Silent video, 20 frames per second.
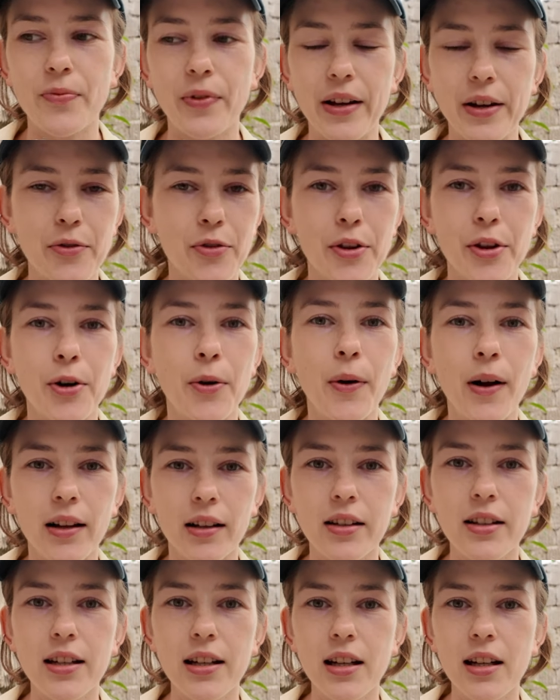like for the
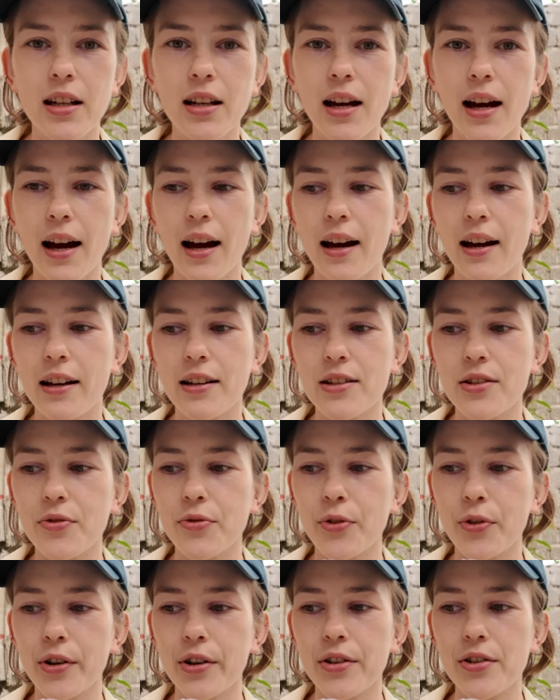quality and
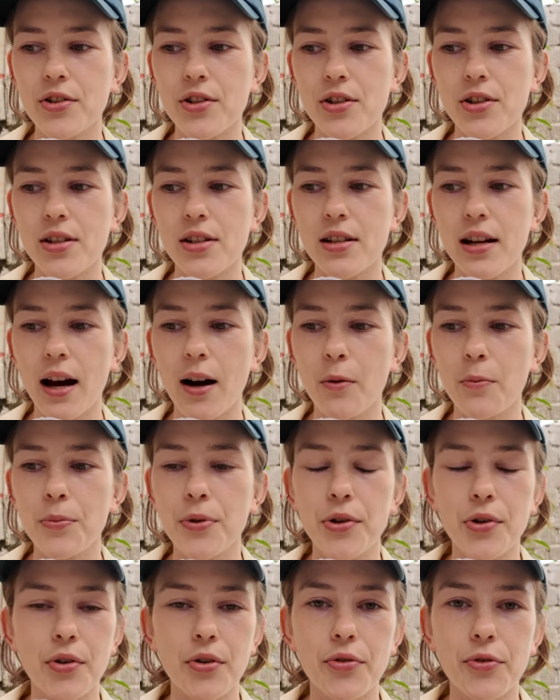for just how
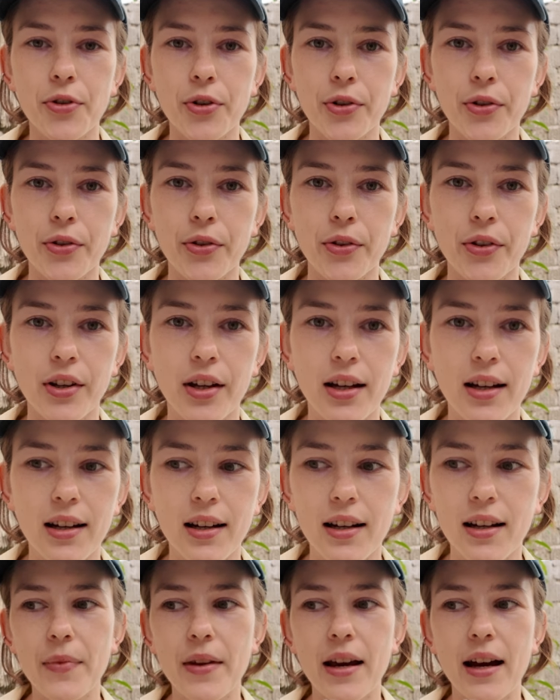beautiful
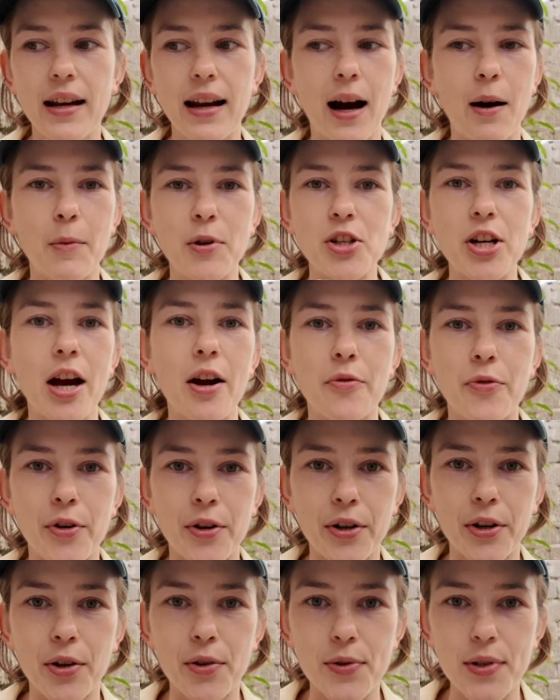and how much
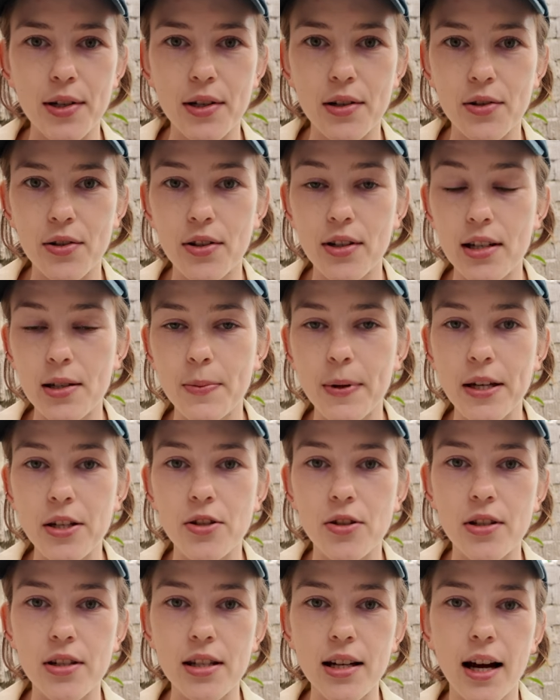effort goes into these
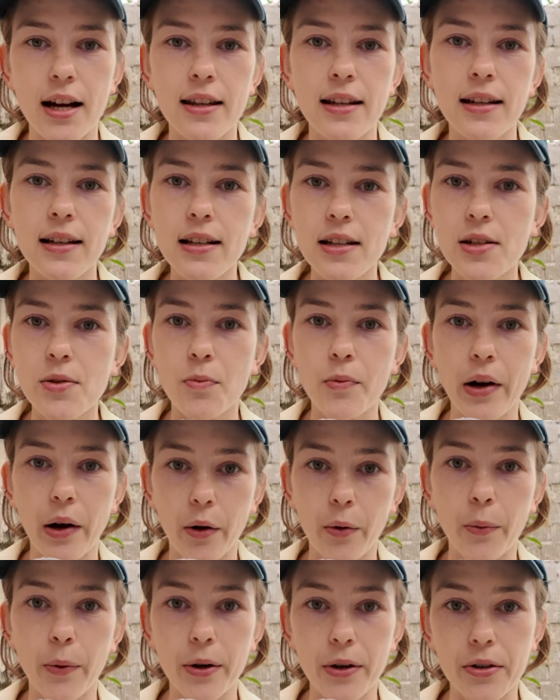pastries. I think it's
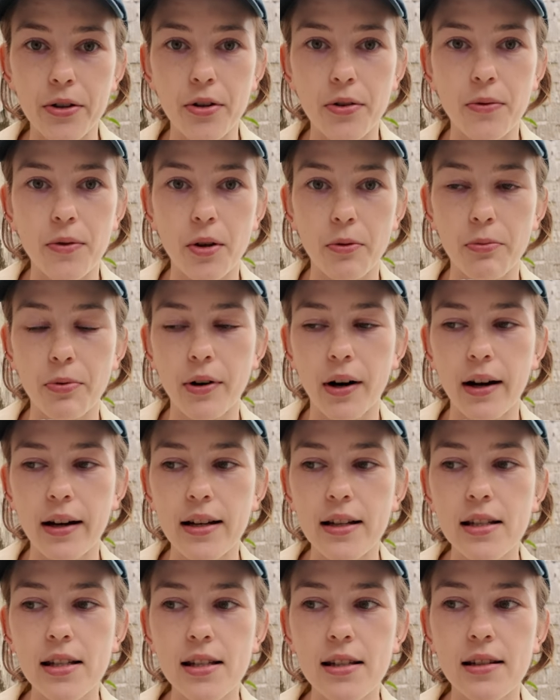well worth the
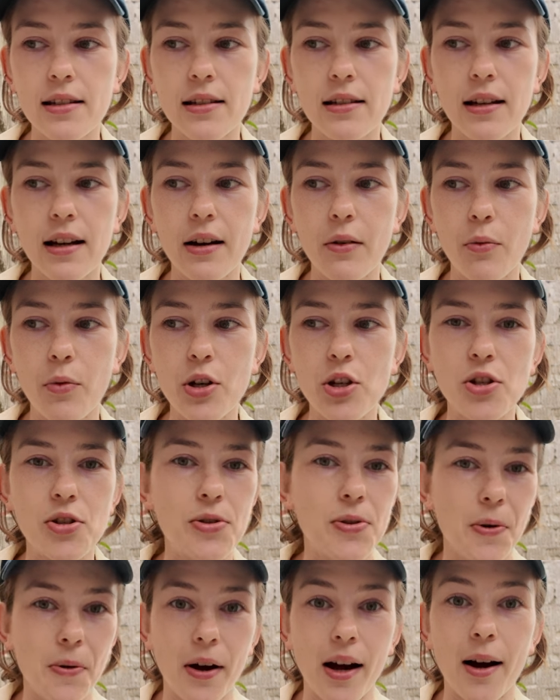price. We
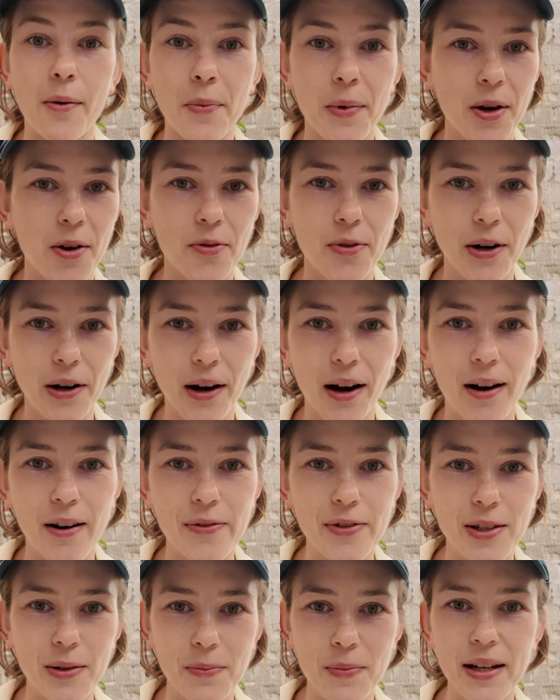just don't come here very
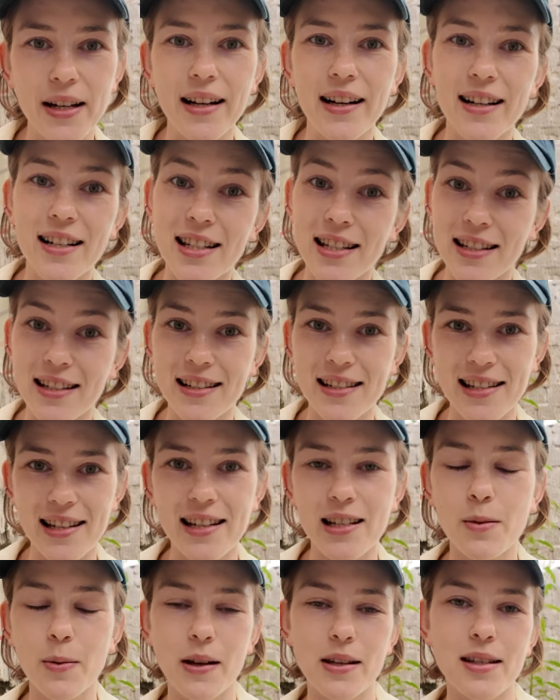often because it is
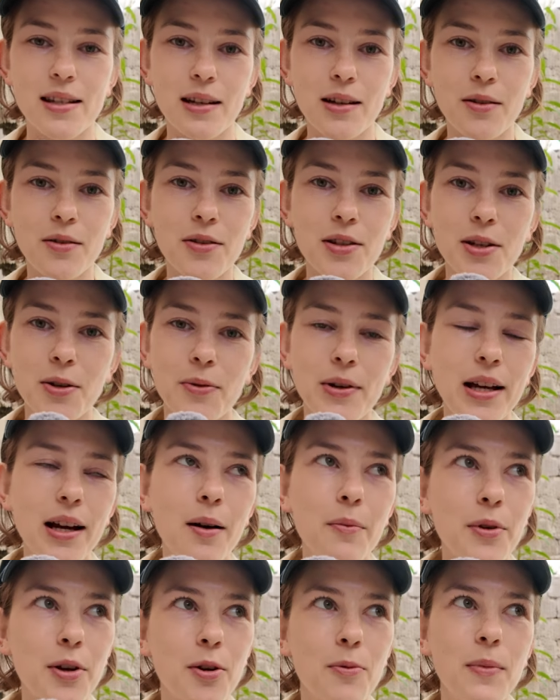expensive. So we
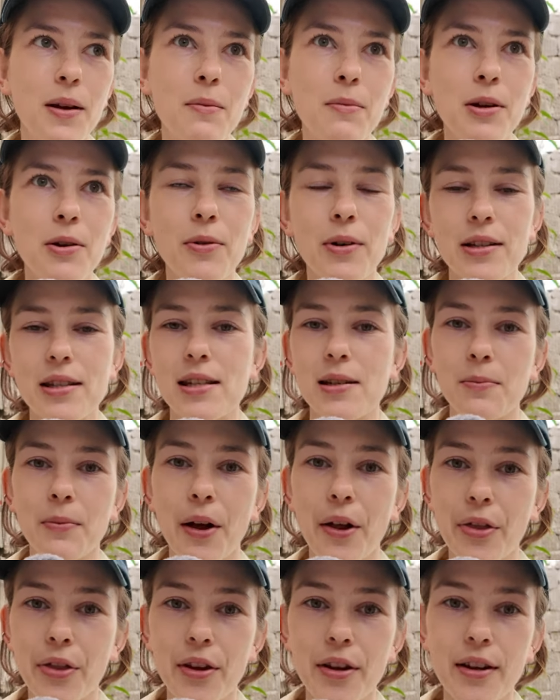come here maybe once a
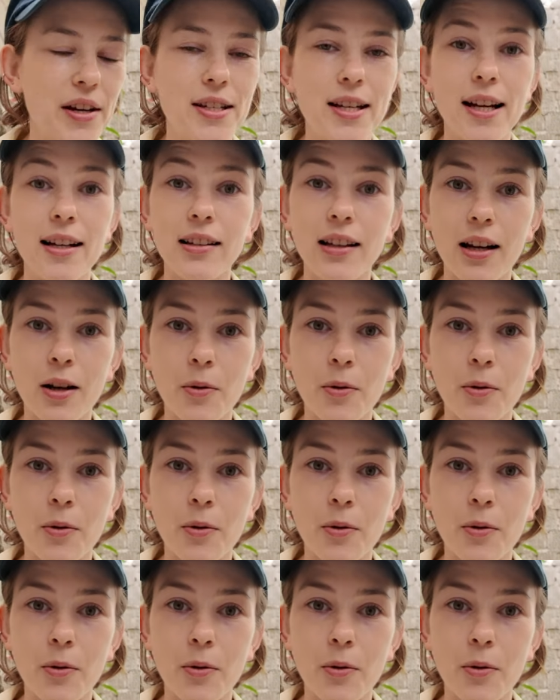month. They take a